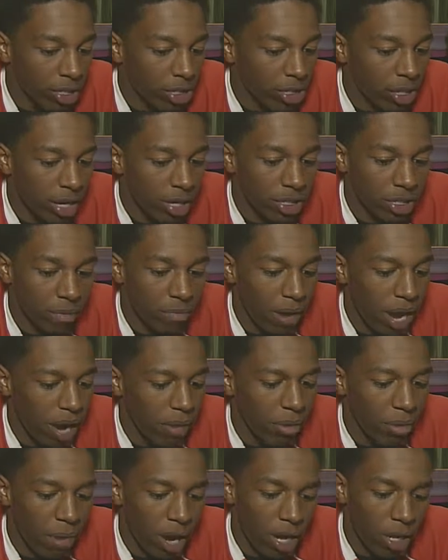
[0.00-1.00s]
jersey, buy
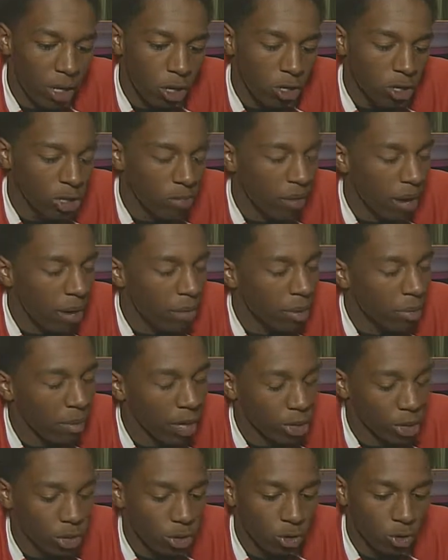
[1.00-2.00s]
me my clothes, buy me
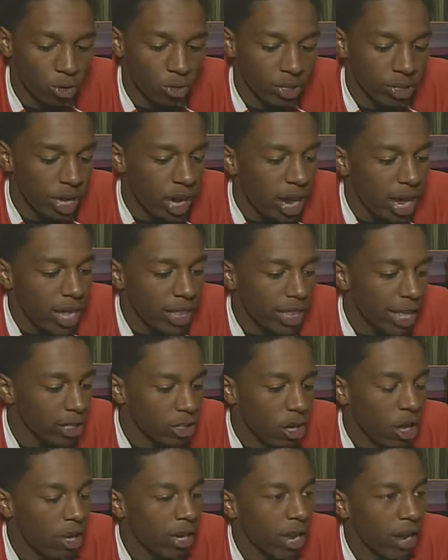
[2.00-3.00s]
my shoes.
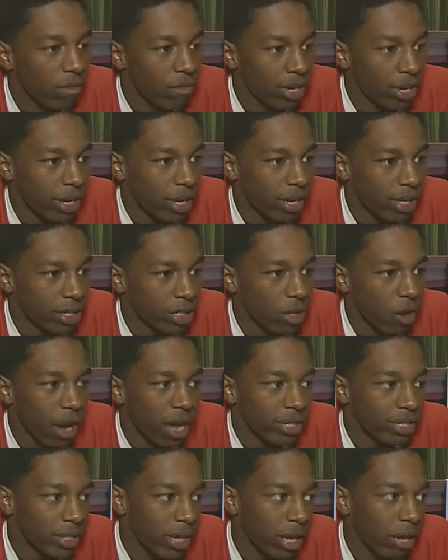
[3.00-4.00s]
That's all he ever does. So
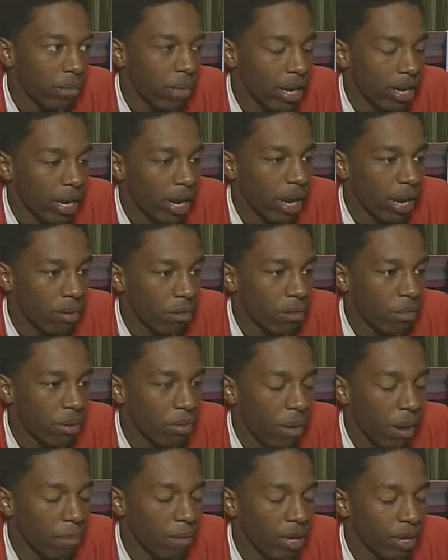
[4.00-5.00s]
I say to my dad, be
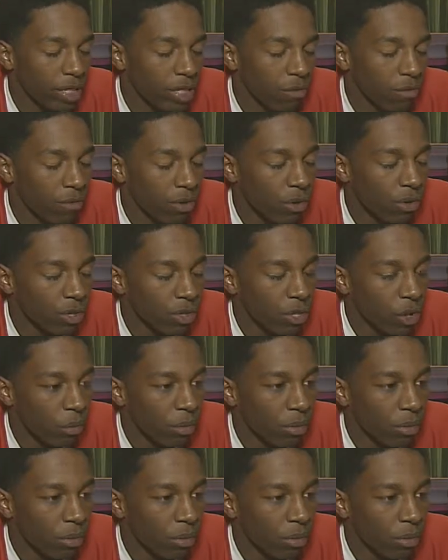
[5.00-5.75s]
my biggest influence on